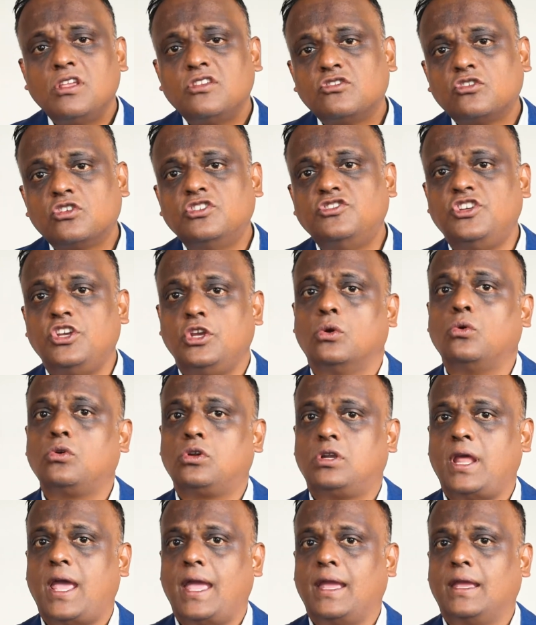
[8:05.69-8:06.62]
is
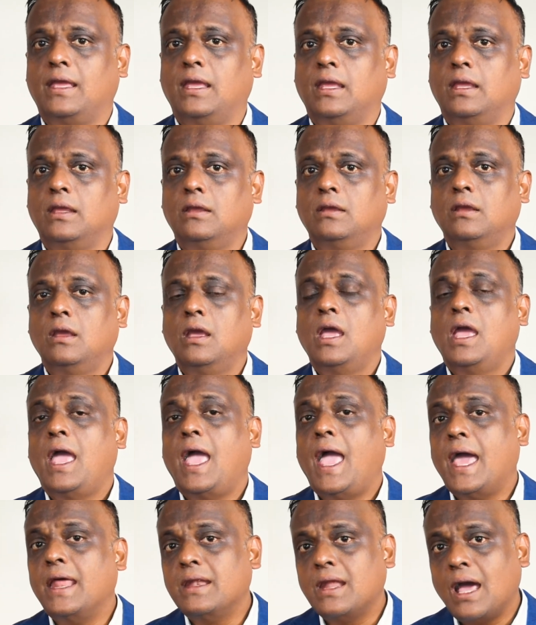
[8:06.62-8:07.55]
geotagging
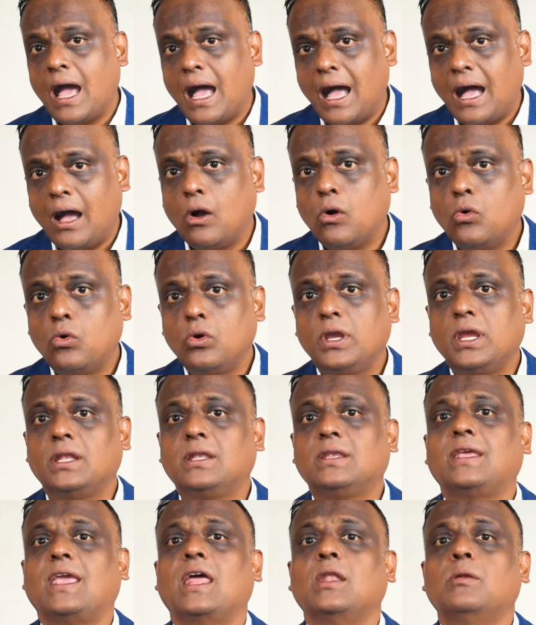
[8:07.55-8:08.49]
and how
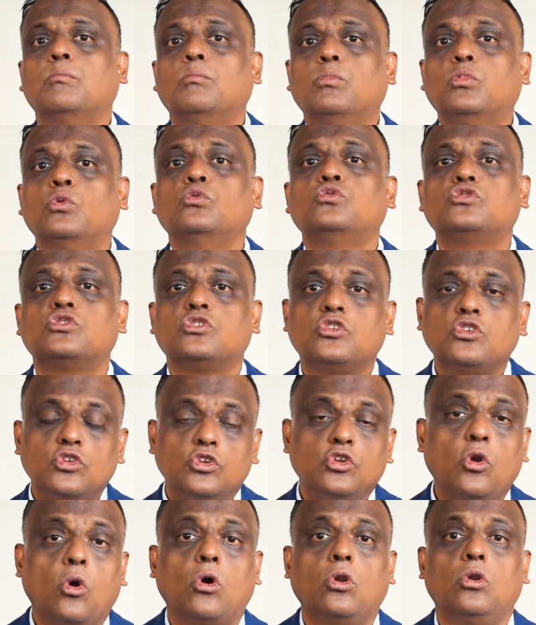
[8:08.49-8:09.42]
it can boost
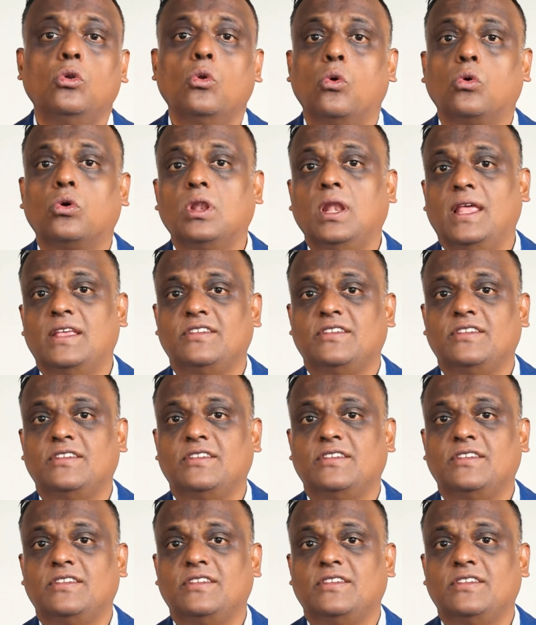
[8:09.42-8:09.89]
your local